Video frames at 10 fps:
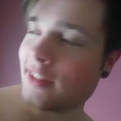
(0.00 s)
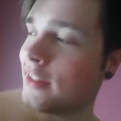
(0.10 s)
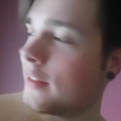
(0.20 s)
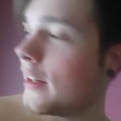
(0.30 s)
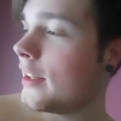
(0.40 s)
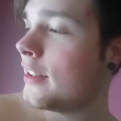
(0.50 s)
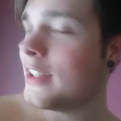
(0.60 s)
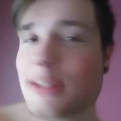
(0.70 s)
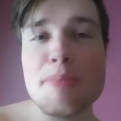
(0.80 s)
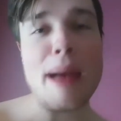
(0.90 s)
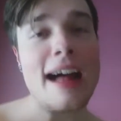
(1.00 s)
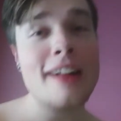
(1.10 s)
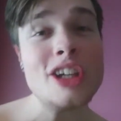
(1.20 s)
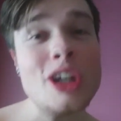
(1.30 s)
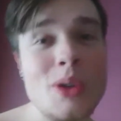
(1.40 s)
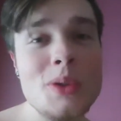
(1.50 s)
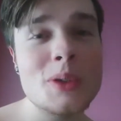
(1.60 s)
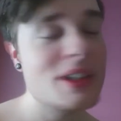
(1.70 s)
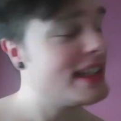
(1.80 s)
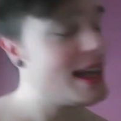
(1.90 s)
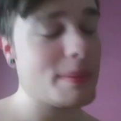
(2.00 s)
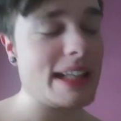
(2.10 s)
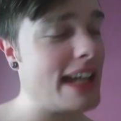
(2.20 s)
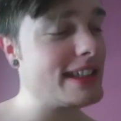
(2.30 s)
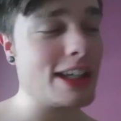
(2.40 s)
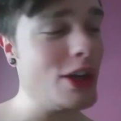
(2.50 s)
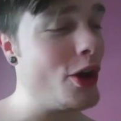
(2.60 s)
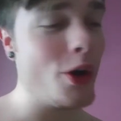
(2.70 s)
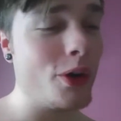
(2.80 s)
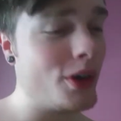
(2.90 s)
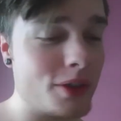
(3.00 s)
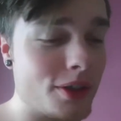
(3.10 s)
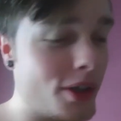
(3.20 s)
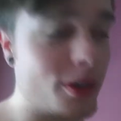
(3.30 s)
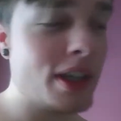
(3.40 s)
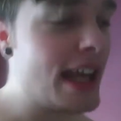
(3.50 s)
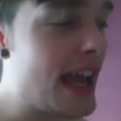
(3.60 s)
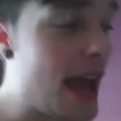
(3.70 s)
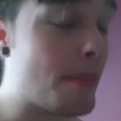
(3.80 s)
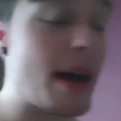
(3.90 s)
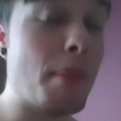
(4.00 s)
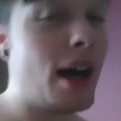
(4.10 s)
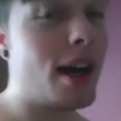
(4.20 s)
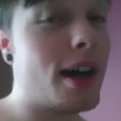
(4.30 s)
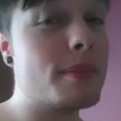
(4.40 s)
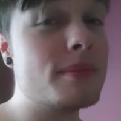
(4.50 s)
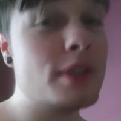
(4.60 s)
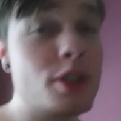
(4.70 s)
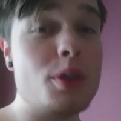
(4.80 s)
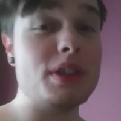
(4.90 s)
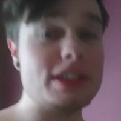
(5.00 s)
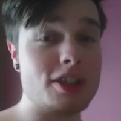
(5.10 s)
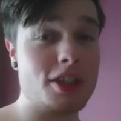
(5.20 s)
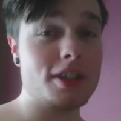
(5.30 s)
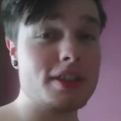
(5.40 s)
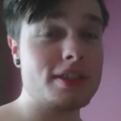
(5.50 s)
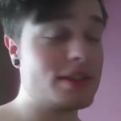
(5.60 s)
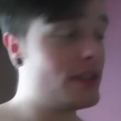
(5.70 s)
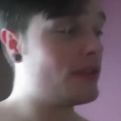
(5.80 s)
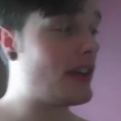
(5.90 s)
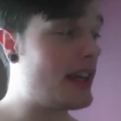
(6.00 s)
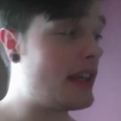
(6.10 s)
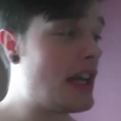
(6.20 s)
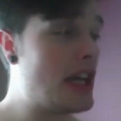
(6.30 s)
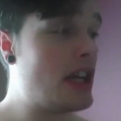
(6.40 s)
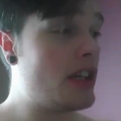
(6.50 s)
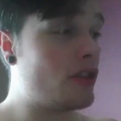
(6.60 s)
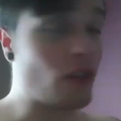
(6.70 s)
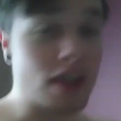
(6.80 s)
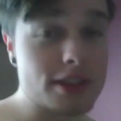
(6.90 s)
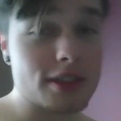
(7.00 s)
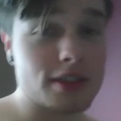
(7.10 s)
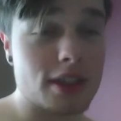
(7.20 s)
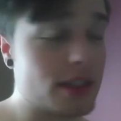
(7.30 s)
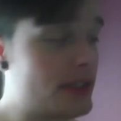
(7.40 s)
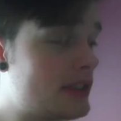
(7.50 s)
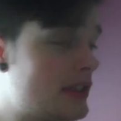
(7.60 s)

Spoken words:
right? Some ballyhoo. And my dad's like, no, no, no, no. And my mom, who is a nurse, right? Registered nurse,